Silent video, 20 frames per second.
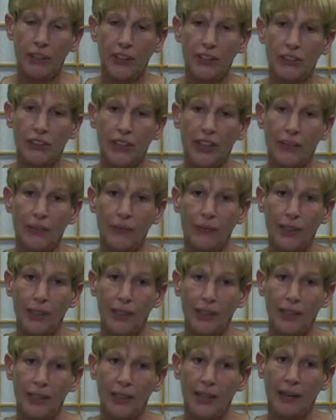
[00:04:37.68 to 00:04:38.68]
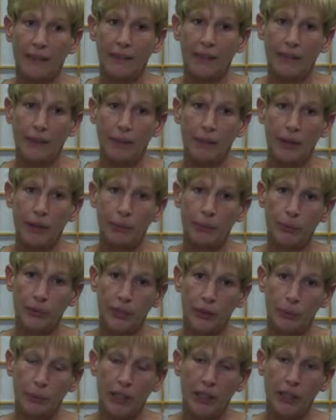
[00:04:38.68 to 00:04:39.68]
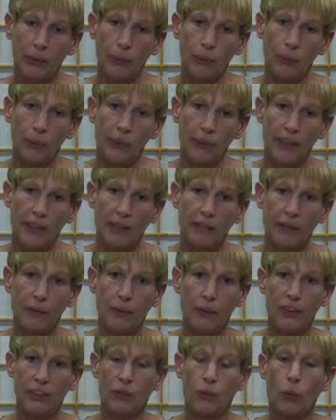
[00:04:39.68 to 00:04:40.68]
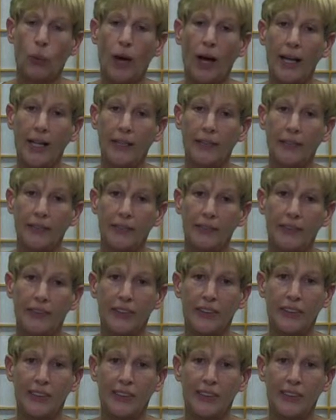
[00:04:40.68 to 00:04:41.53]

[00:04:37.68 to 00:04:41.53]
sure that we have enough people to make it worth everyone's while.